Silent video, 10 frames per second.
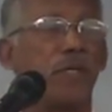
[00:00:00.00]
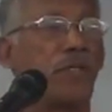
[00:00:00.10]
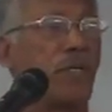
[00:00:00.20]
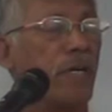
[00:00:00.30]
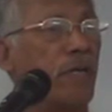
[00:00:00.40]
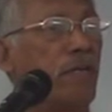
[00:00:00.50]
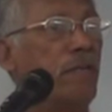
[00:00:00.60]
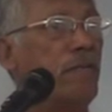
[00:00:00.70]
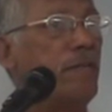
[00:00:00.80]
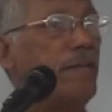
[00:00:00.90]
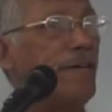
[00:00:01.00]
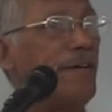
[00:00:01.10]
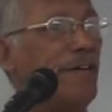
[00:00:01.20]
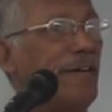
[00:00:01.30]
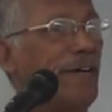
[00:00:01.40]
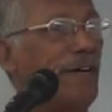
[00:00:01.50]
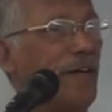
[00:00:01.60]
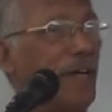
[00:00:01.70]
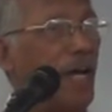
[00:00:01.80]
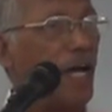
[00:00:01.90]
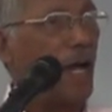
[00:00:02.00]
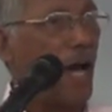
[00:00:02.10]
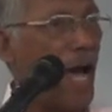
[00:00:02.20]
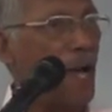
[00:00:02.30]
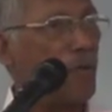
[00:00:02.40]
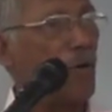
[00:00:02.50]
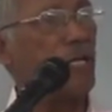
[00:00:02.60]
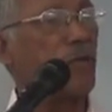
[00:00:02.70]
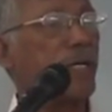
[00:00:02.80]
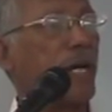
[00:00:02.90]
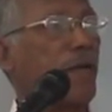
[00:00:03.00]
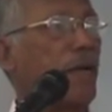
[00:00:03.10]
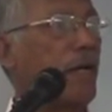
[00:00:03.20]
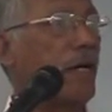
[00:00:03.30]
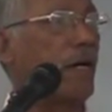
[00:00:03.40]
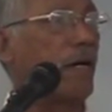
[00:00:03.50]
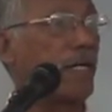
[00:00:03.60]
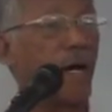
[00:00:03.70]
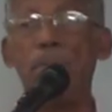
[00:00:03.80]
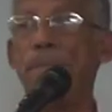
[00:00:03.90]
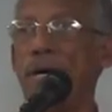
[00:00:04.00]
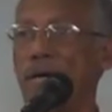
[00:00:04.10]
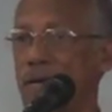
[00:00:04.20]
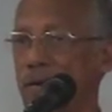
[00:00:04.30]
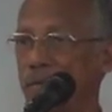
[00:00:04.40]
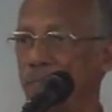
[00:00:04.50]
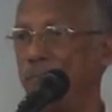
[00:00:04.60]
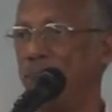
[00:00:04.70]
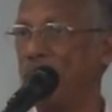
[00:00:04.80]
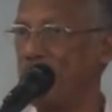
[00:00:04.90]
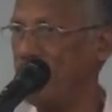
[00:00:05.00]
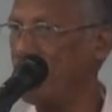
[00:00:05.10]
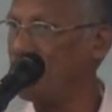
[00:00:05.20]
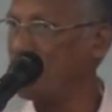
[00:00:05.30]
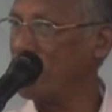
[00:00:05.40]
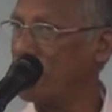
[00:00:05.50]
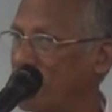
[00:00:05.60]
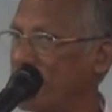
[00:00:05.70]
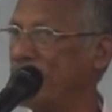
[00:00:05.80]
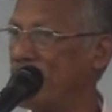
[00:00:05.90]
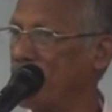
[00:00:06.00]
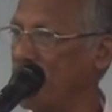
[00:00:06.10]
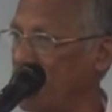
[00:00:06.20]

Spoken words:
So, I am going to compare our Christian